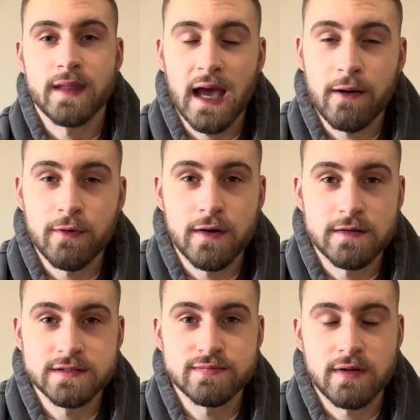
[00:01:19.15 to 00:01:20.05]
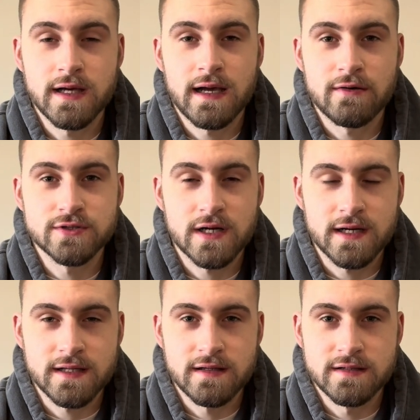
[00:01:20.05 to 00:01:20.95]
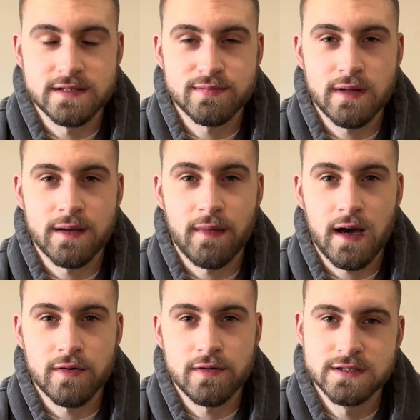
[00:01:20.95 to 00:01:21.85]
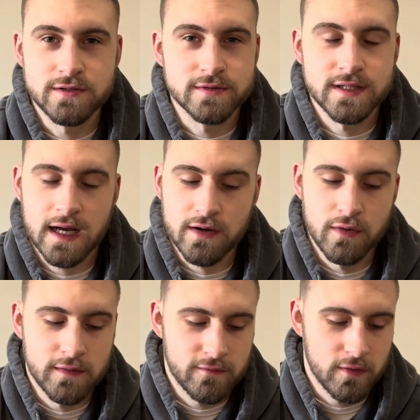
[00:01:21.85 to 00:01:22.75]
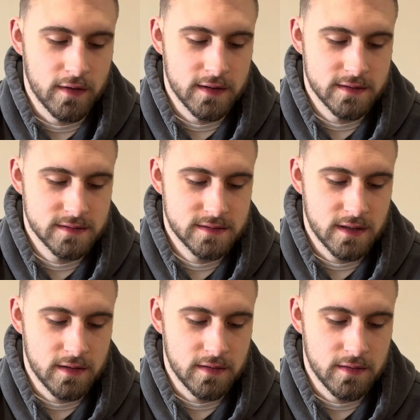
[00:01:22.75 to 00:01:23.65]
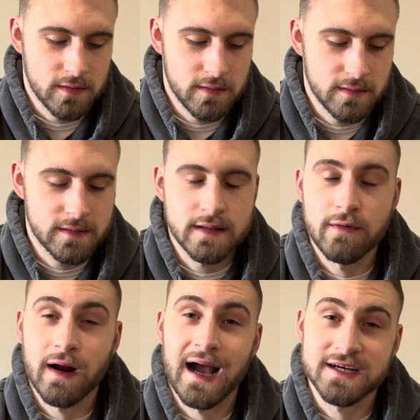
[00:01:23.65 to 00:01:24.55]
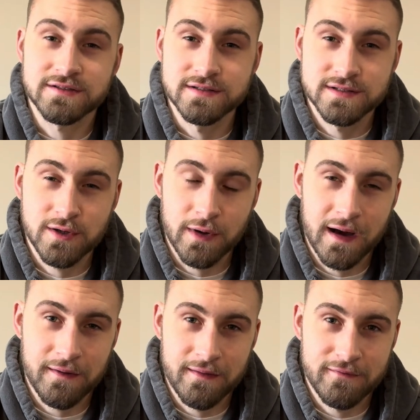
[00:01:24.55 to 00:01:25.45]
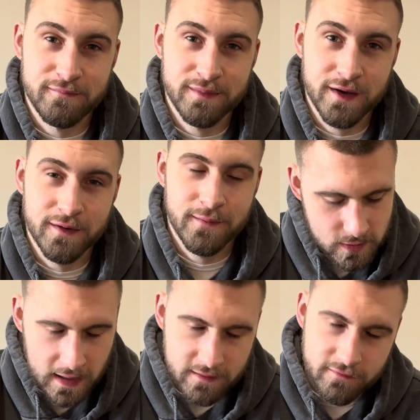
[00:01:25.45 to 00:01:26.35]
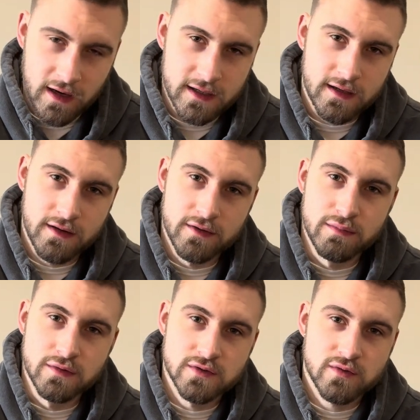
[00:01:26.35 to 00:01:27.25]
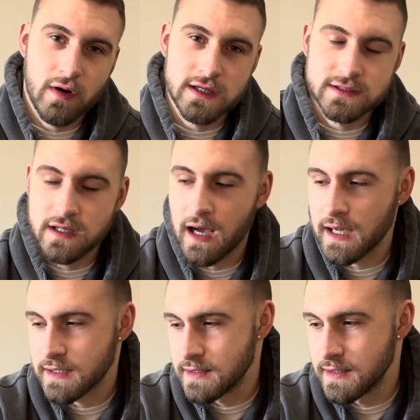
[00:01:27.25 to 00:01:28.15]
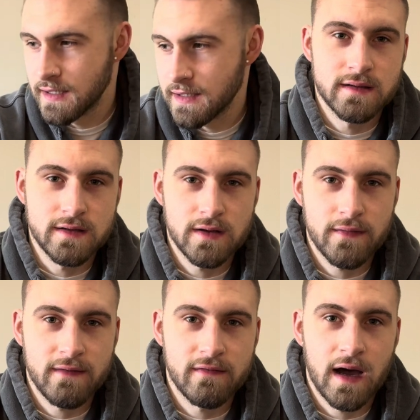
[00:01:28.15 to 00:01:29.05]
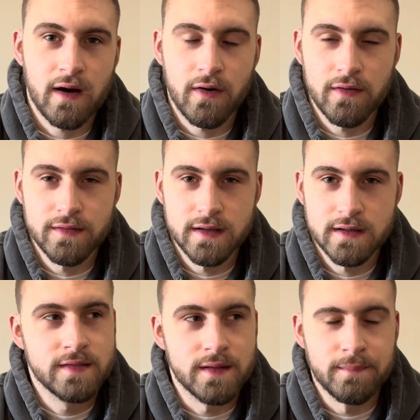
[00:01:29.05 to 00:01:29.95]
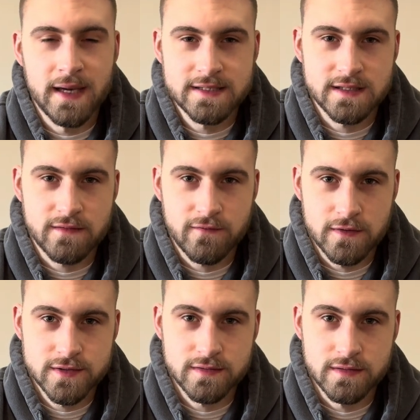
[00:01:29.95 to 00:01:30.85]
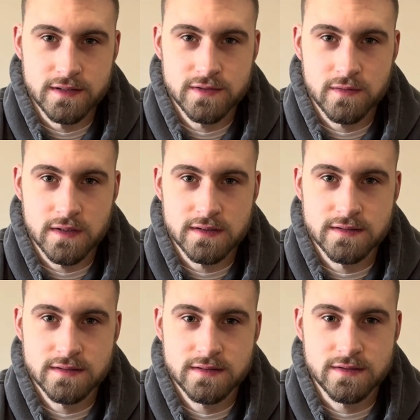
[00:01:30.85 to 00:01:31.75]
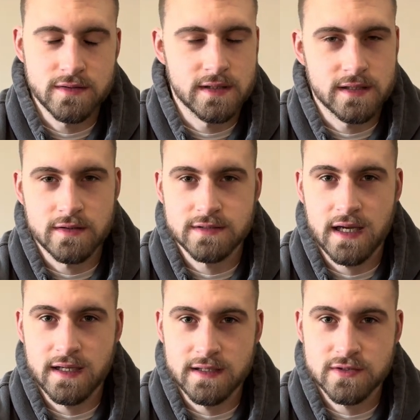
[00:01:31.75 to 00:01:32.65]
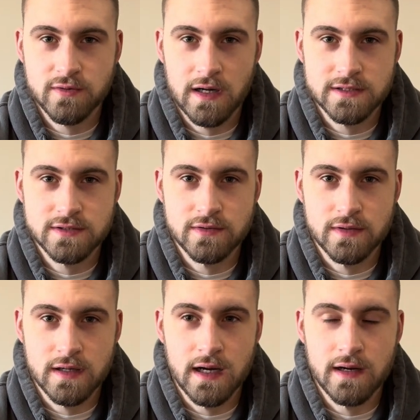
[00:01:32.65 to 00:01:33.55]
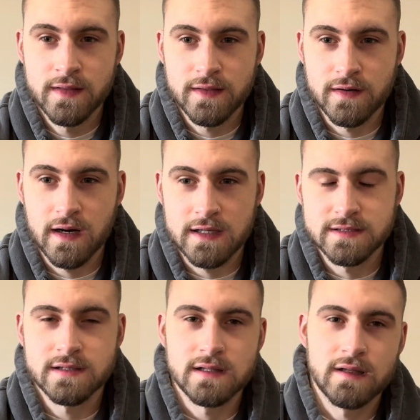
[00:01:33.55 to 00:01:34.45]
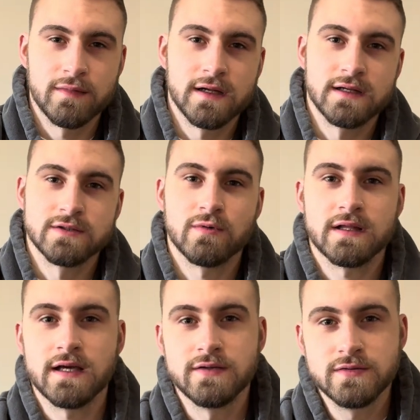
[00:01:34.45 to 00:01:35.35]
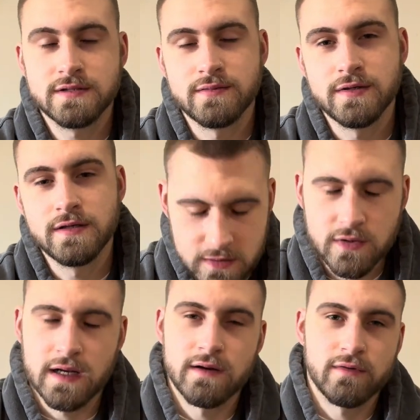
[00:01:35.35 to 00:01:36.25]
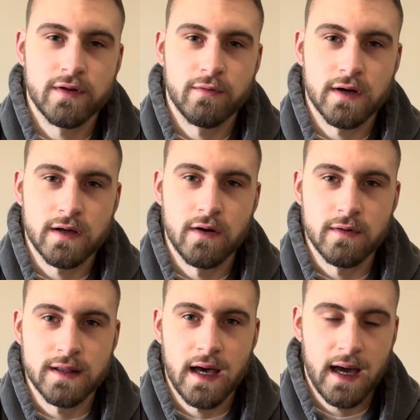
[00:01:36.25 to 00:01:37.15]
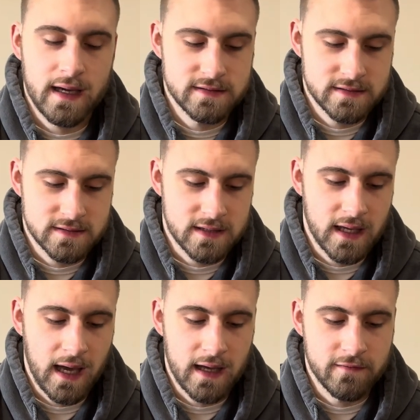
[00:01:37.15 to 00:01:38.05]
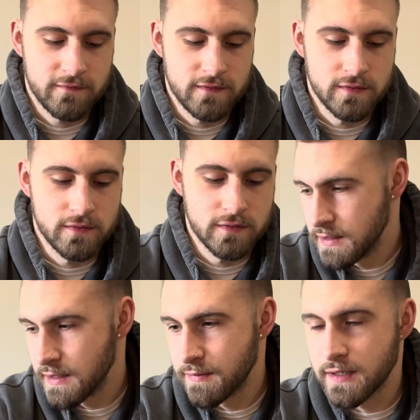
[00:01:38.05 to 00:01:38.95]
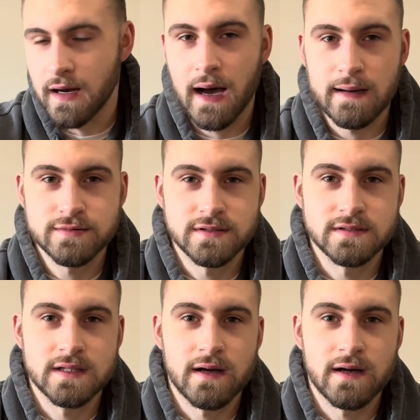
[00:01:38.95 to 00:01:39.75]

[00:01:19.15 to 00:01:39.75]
They had one on display. I was trying to get the display model. She was not going for it. So they were actually sold out of them though. So I had to find another MoonSwatch I could get. You know, they've got all the basic first release ones. You can get those at any Swatch store now. They're not as limited as what they used to be. So I didn't really want to go with that since they had a few limited options.